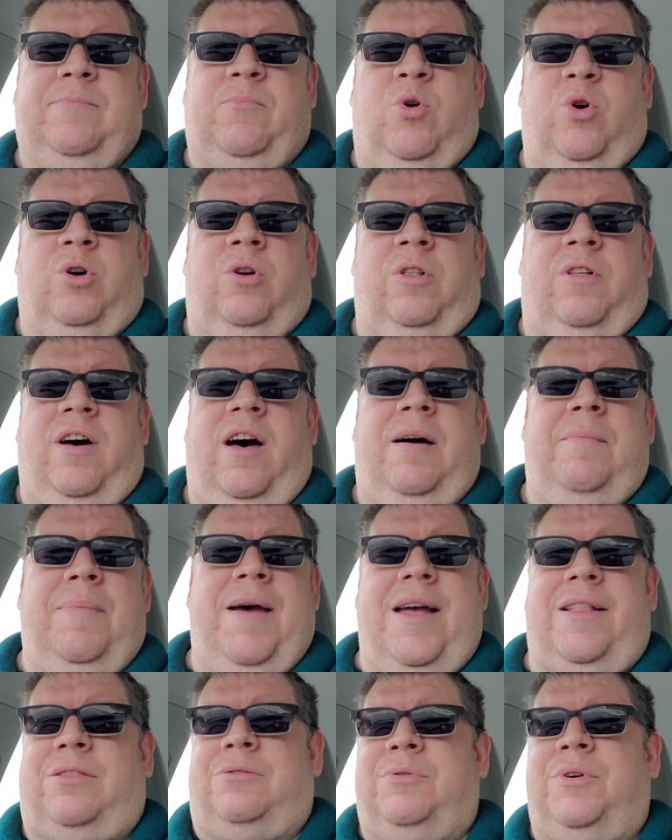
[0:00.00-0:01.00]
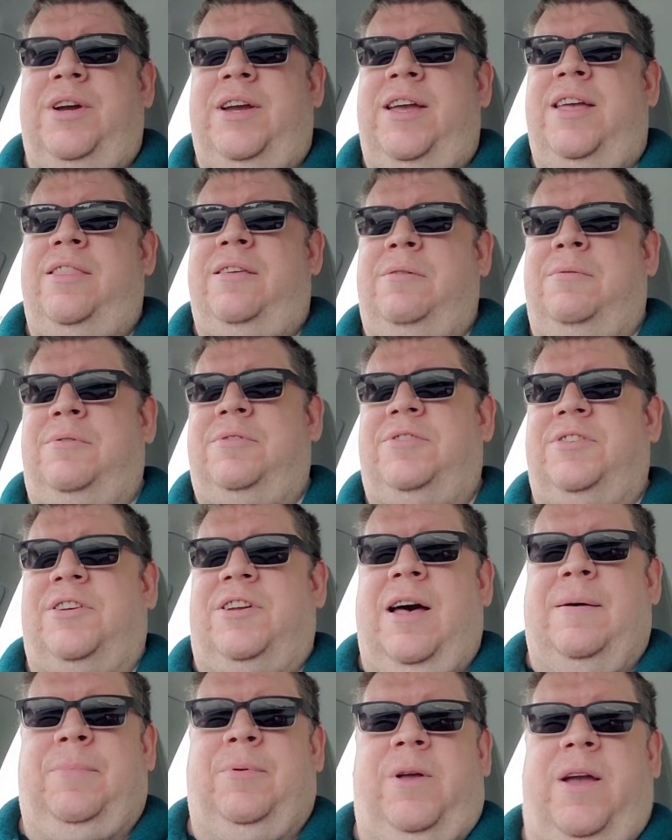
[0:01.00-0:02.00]
Mortal Kombat 3, there was a
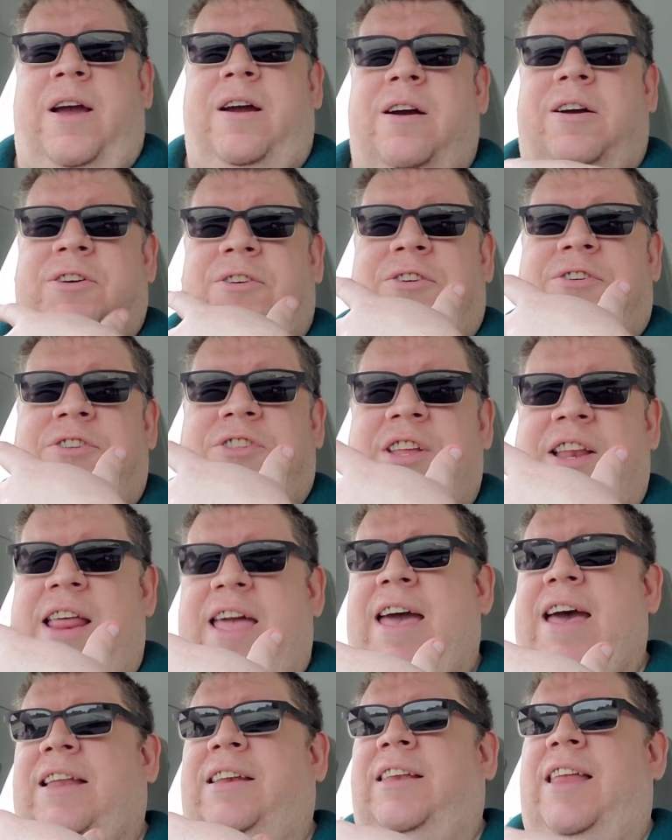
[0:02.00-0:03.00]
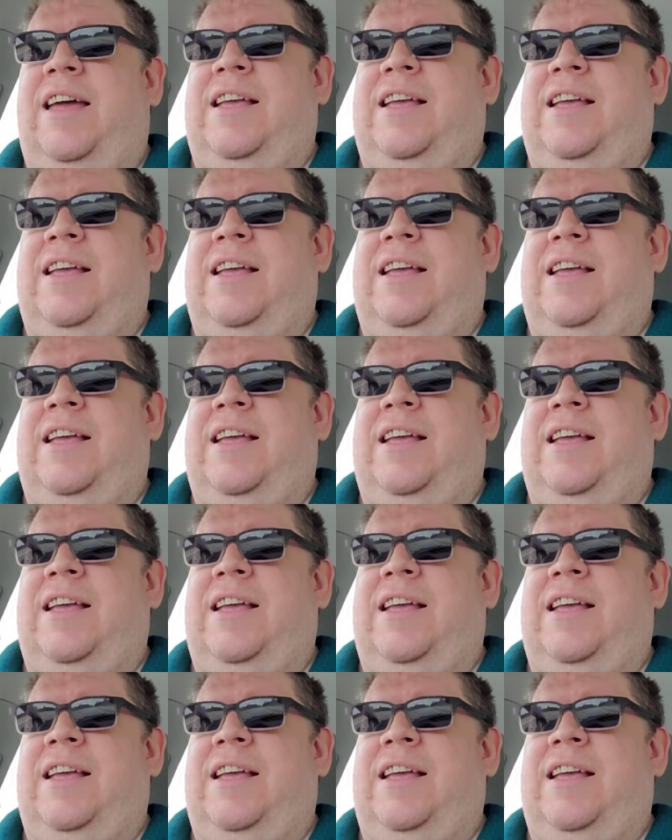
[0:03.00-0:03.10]
couple characters that had,